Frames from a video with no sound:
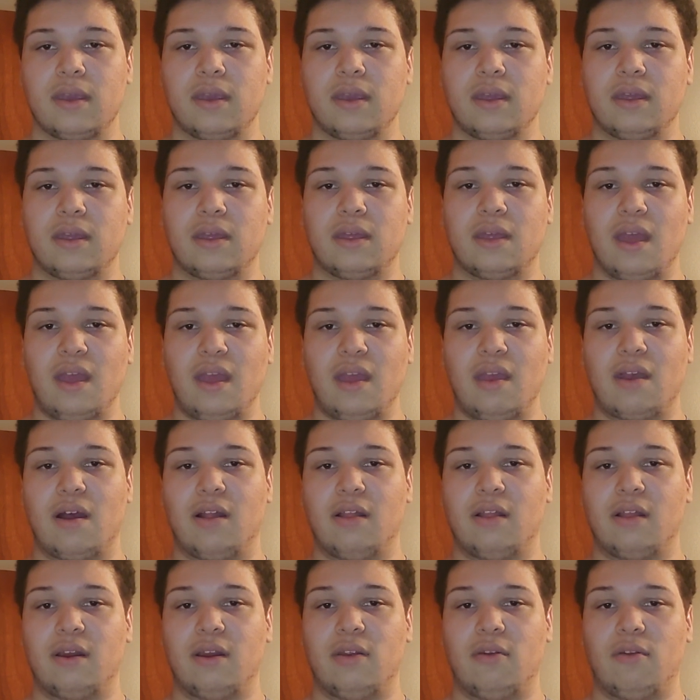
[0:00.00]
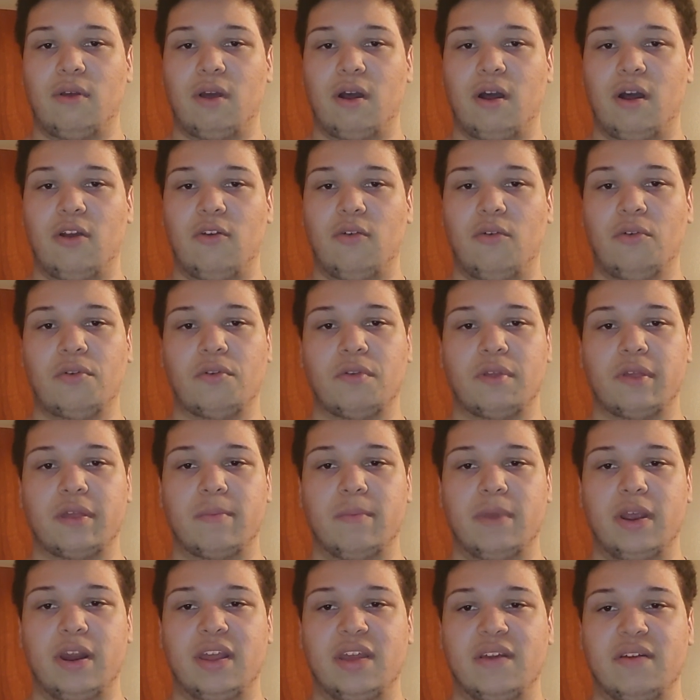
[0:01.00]
The Second Continental Congress was a
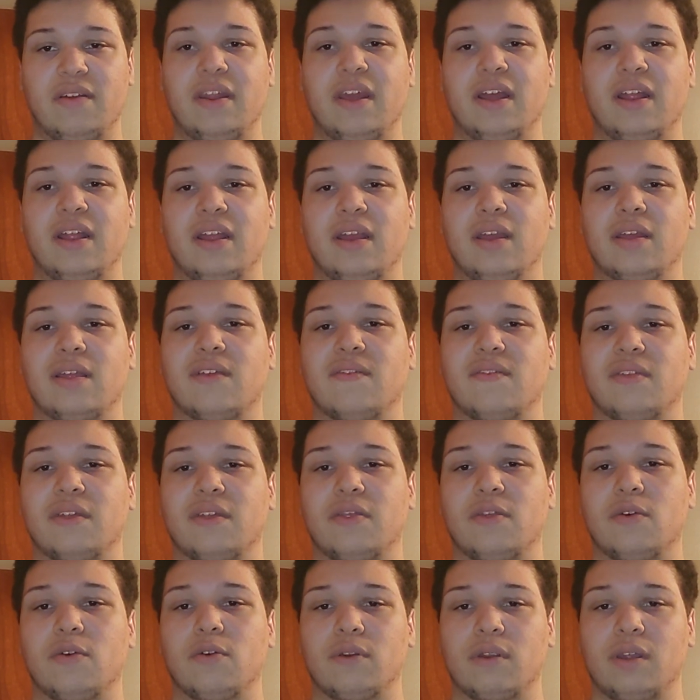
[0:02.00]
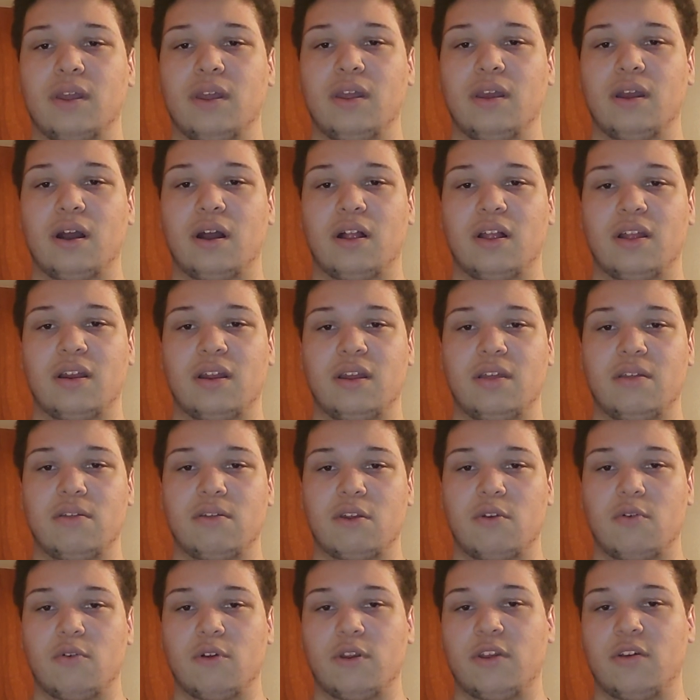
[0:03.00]
meeting of delegates of the 13 colonies
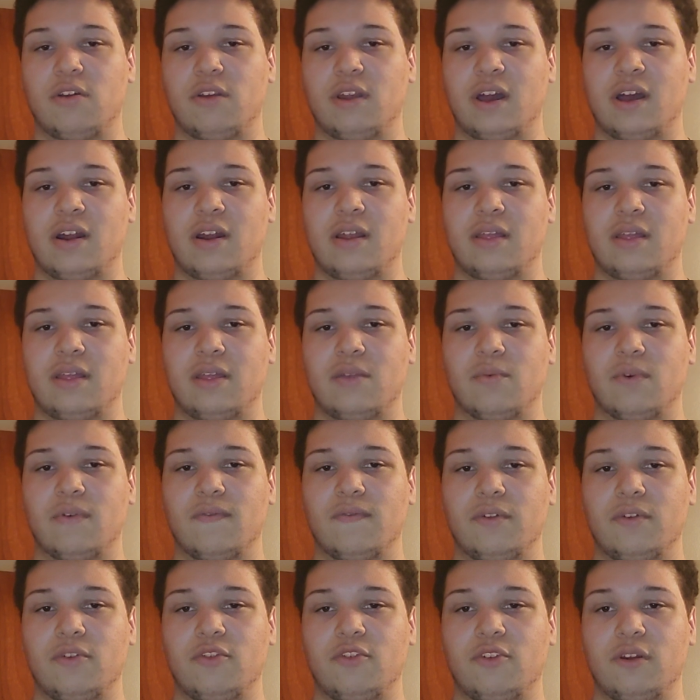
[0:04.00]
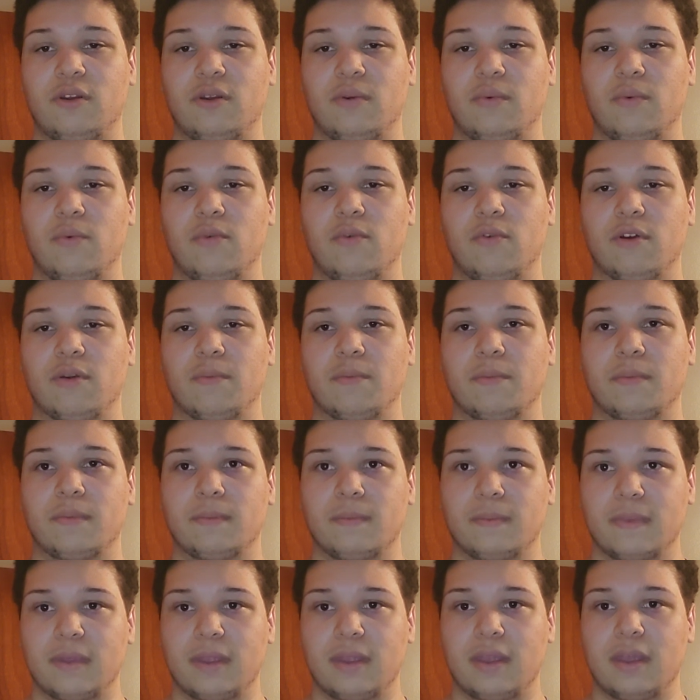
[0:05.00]
who were united in the Revolutionary War.
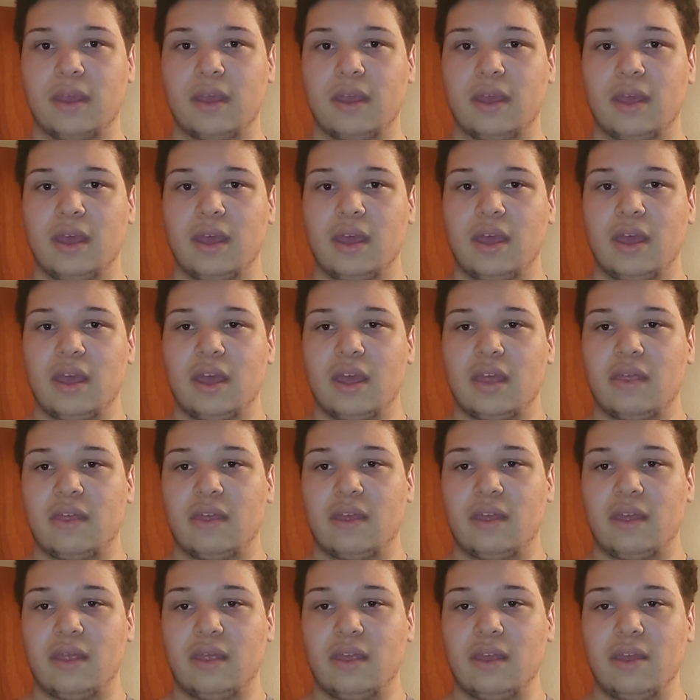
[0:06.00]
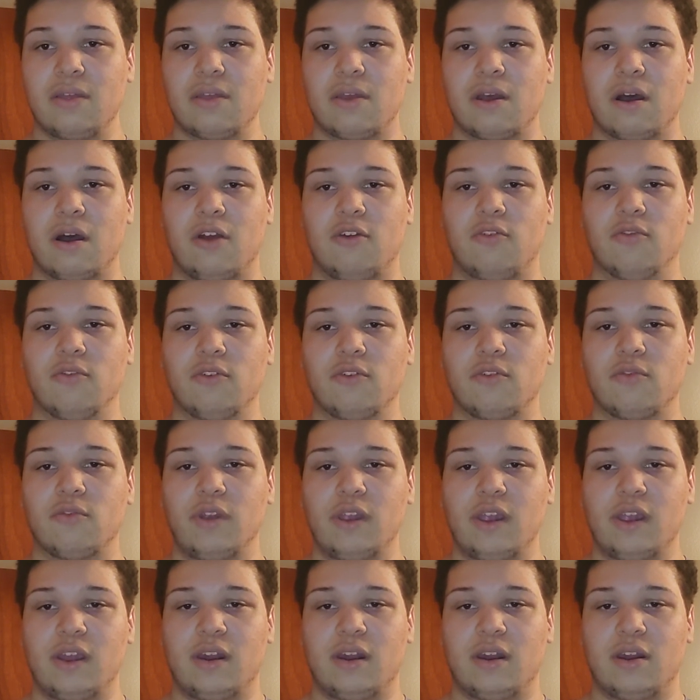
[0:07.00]
This Congress
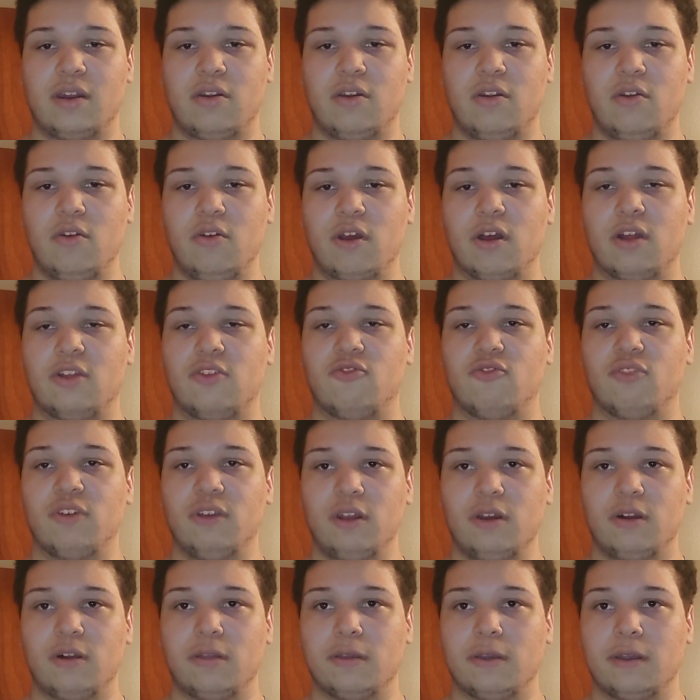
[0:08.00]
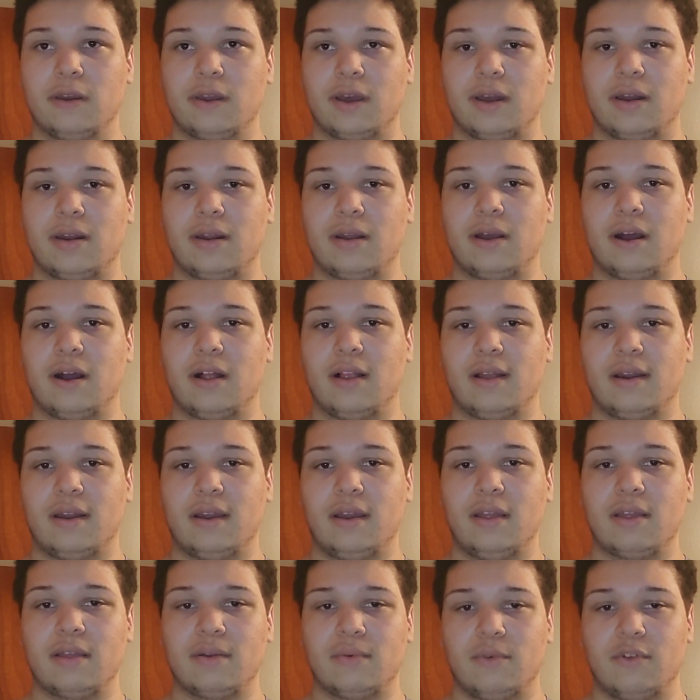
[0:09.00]
created a new country called the United
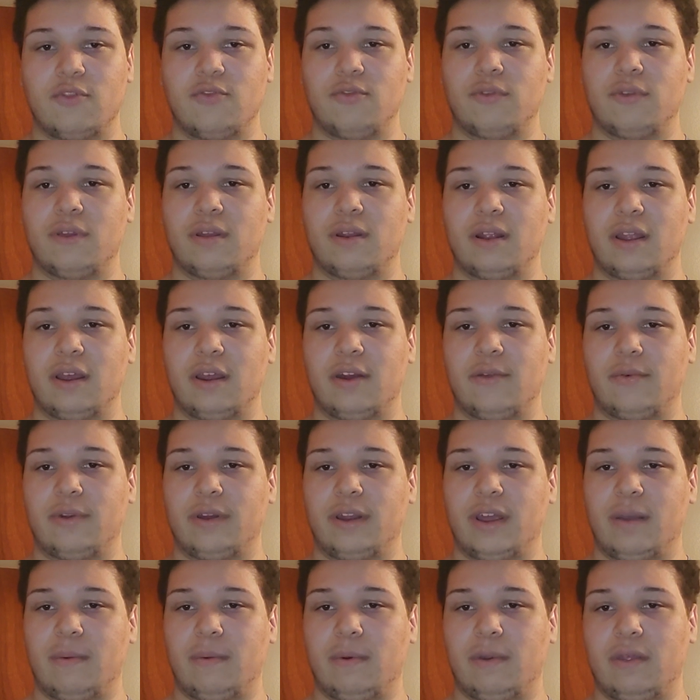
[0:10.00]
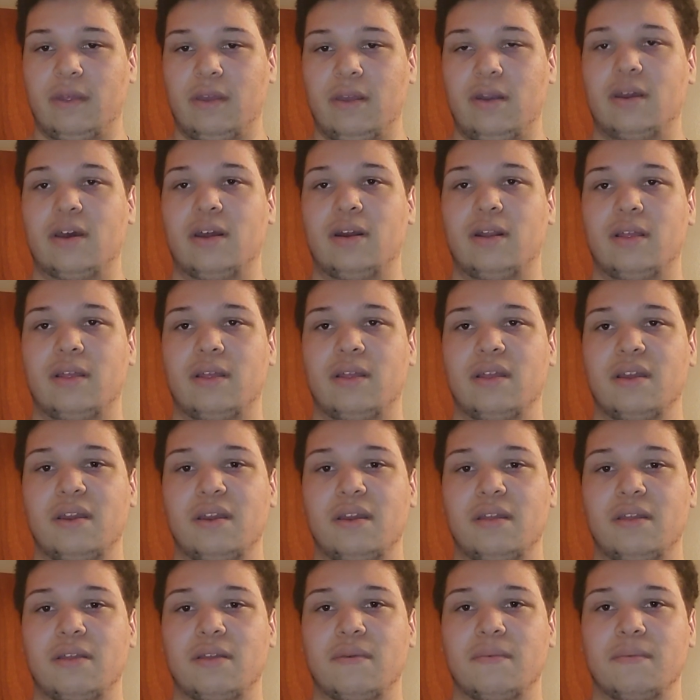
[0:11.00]
Colonies, which was then later renamed to the United
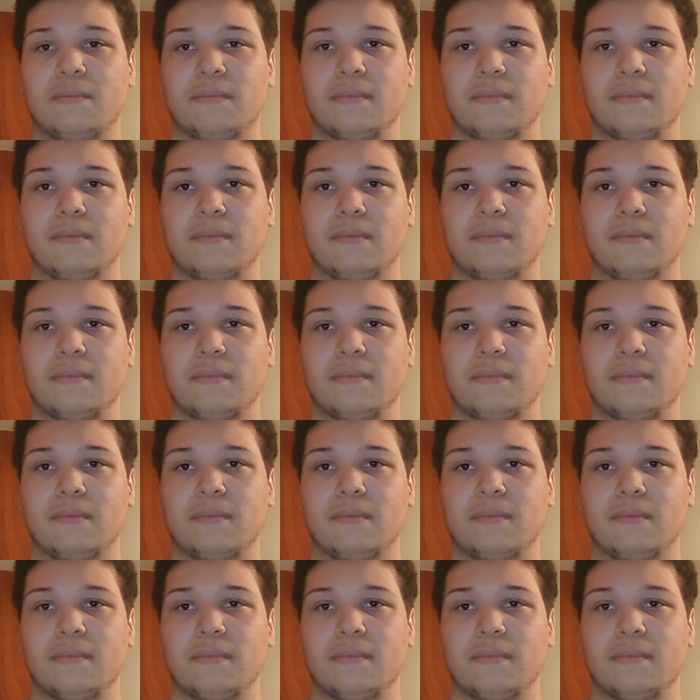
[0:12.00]
States.